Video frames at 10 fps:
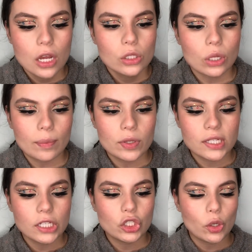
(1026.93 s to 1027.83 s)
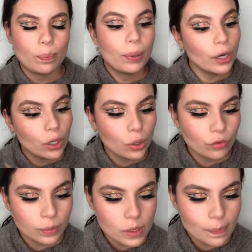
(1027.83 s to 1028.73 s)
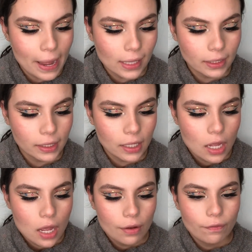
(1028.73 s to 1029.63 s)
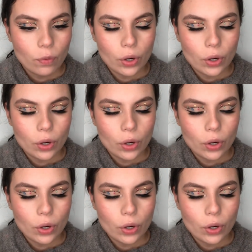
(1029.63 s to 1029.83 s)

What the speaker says: So I'm using the shade Pearl from this palette for